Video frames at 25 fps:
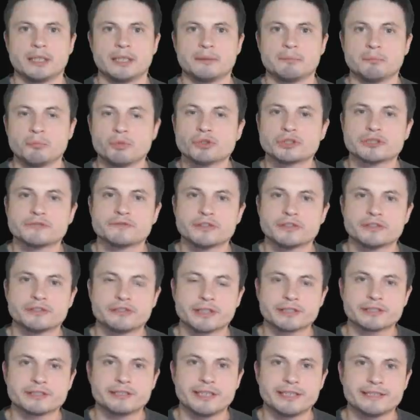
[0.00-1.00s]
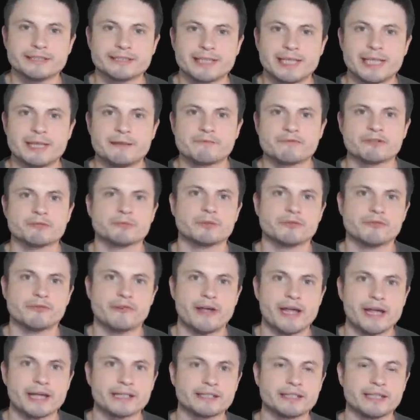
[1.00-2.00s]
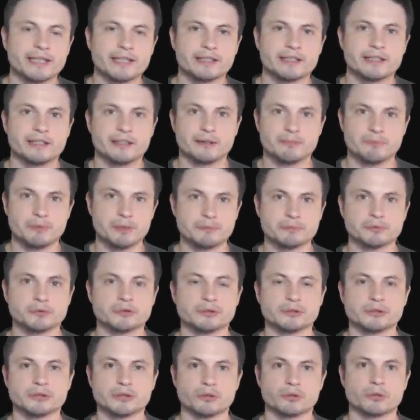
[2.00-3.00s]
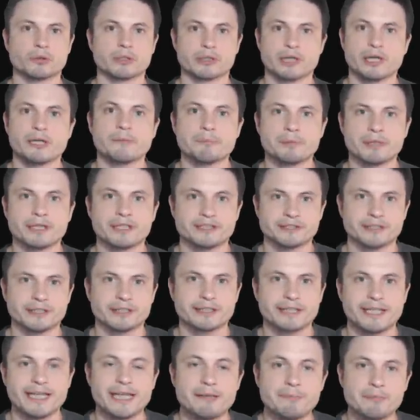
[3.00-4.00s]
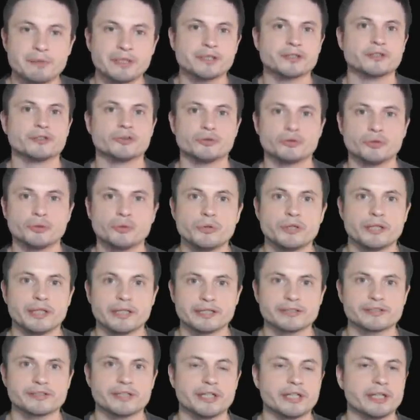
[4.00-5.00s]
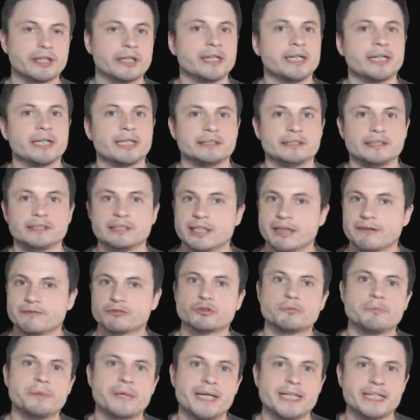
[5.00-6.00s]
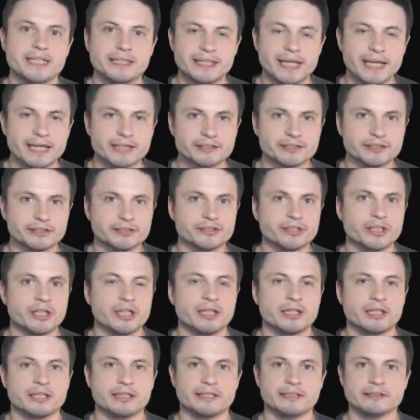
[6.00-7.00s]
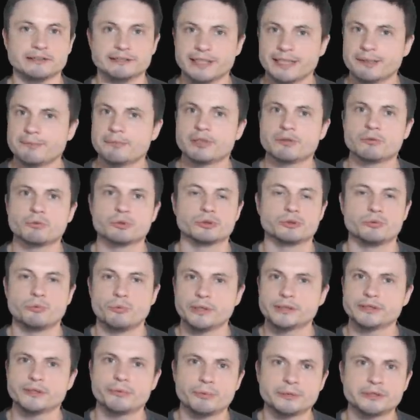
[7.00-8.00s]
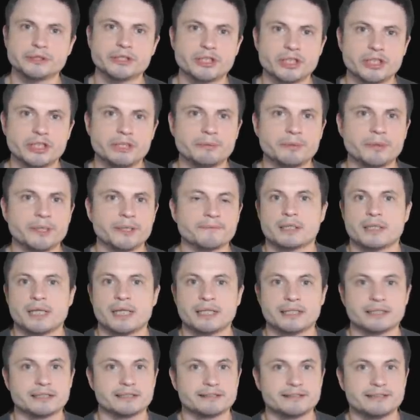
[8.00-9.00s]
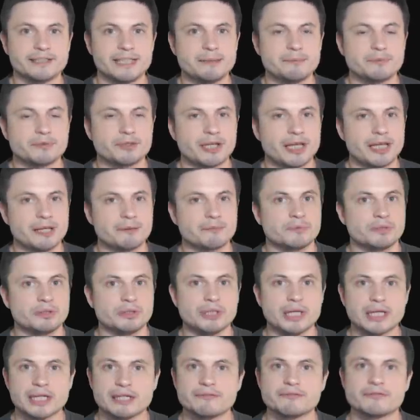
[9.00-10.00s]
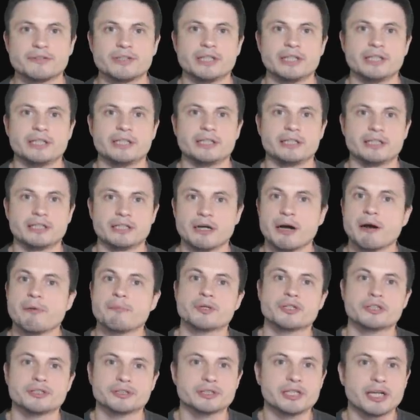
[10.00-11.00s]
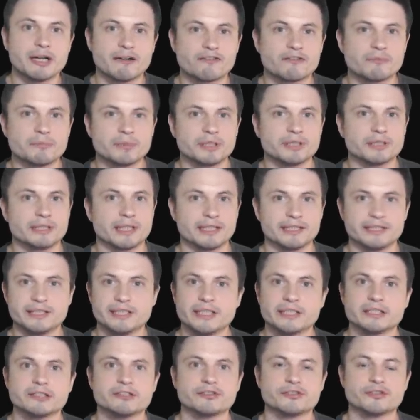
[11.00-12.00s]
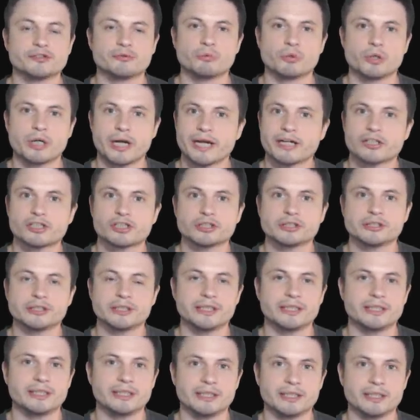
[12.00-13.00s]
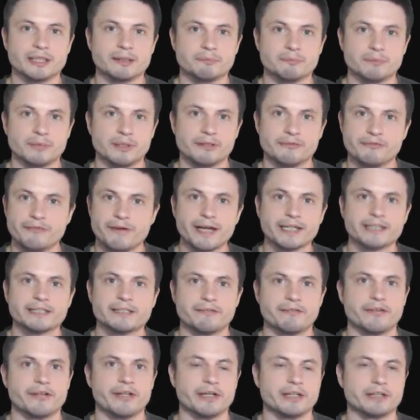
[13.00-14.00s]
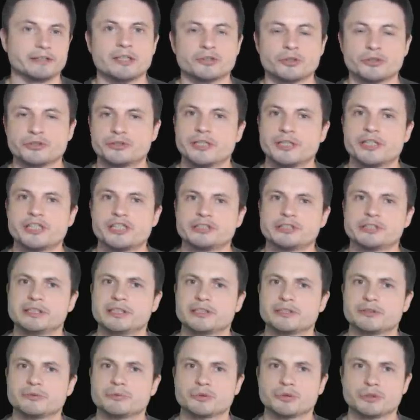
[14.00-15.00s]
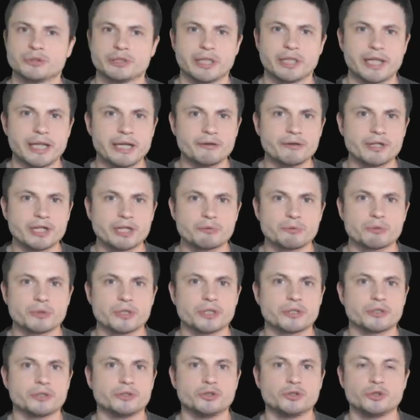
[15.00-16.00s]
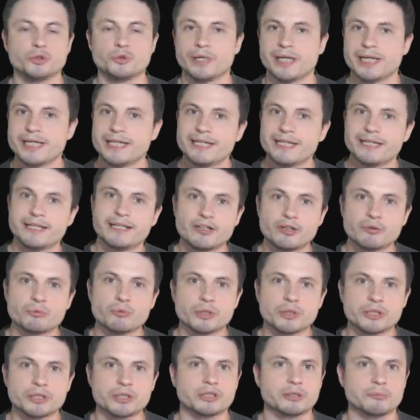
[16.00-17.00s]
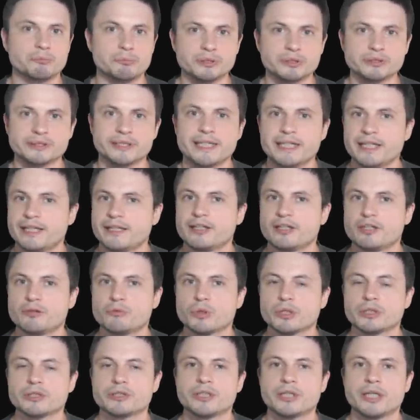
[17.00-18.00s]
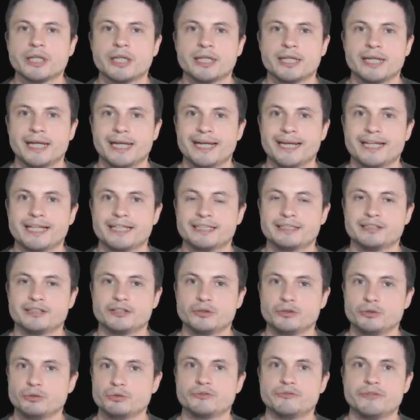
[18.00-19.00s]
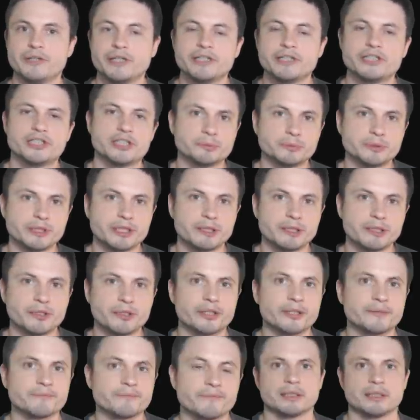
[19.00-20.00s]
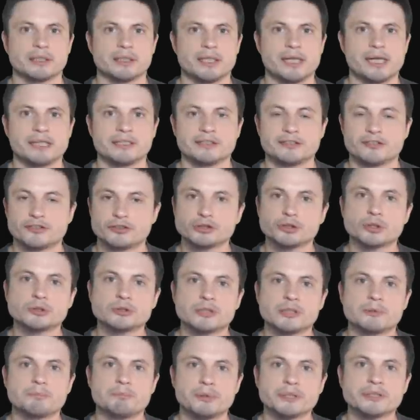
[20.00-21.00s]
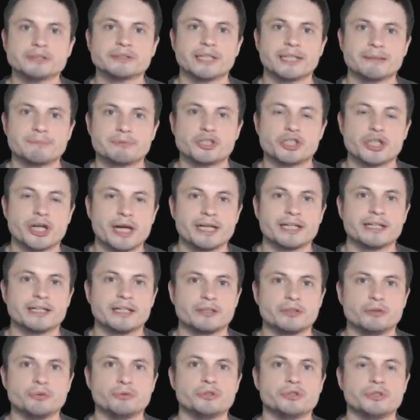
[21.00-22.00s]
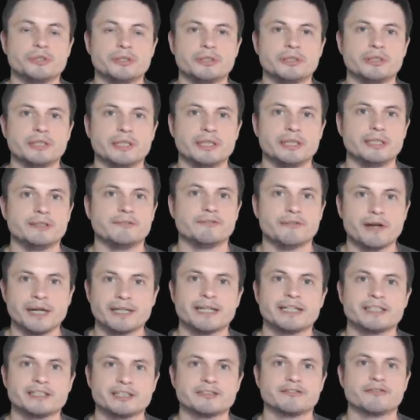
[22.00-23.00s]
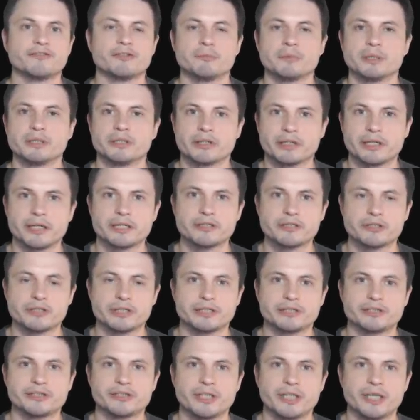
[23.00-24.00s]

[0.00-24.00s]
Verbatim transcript: and most of the success came from the fact that people or companies that came in to do things there didn't have to pay any taxes, the labor was really, really cheap, and at the same time, none of the communist government ideals were actually um, effective there. So essentially, this was an area where you could do anything you want, you can build anything you want, and use very cheap labor, and it slowly built up China using the finances from other countries.